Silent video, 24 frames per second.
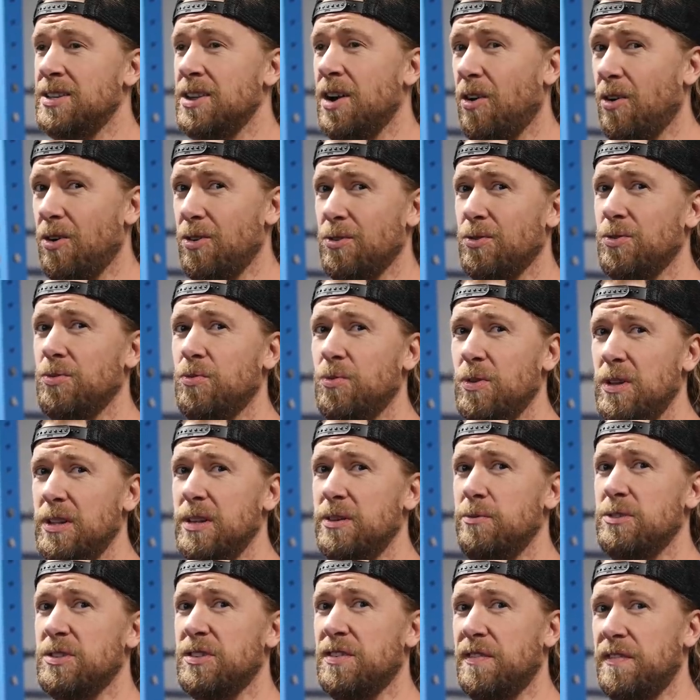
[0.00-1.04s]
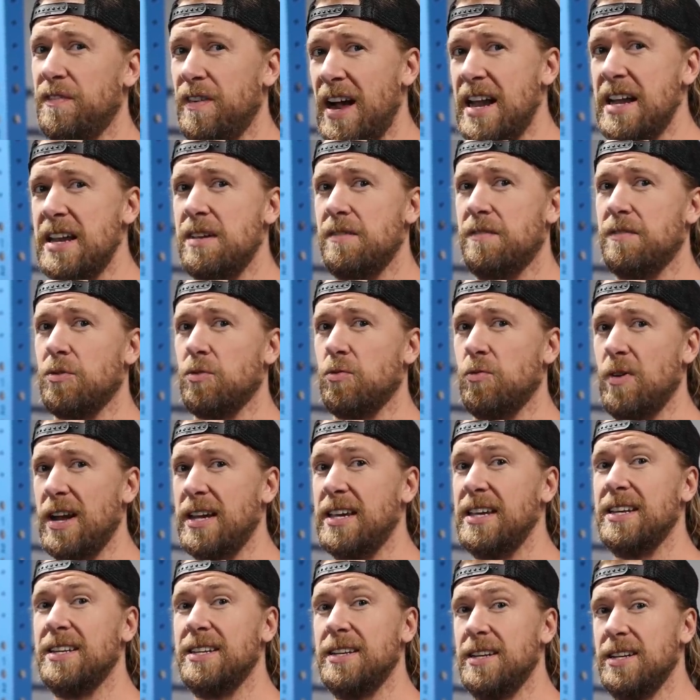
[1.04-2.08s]
Arnold really was fighting for
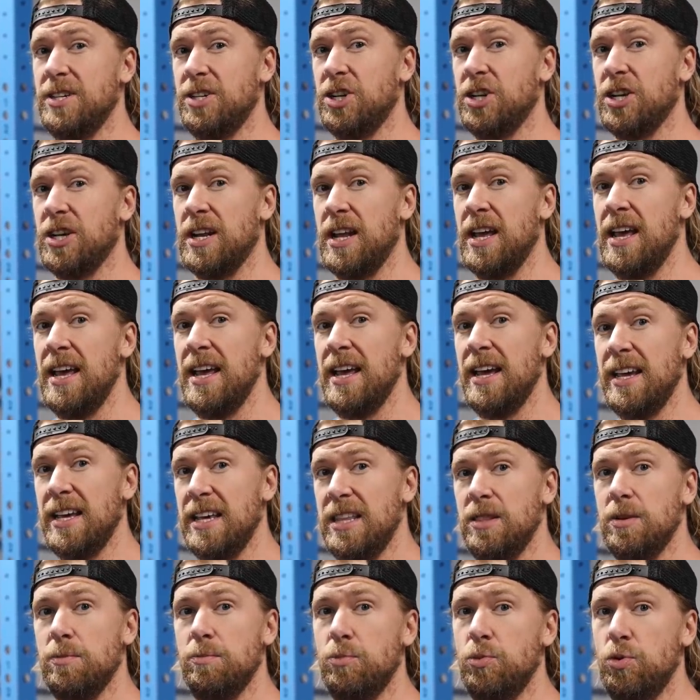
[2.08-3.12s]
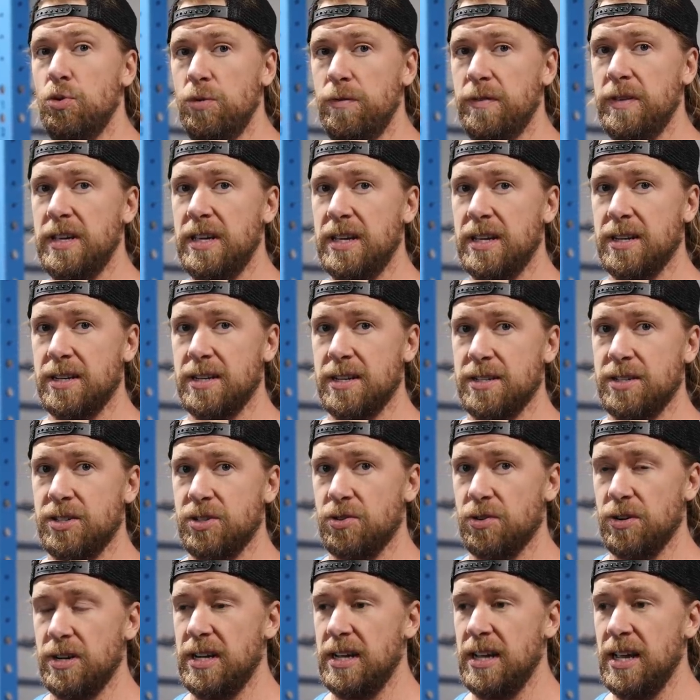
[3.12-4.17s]
recognition in the movie
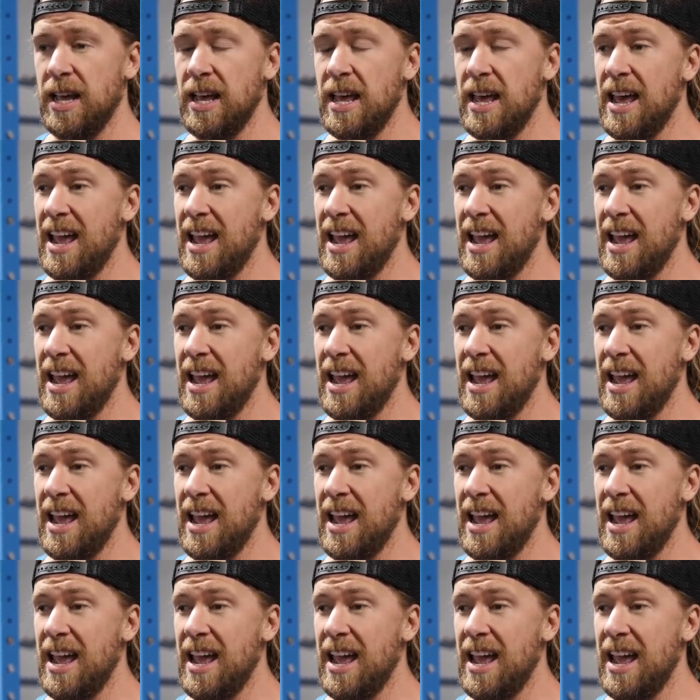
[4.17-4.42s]
industry,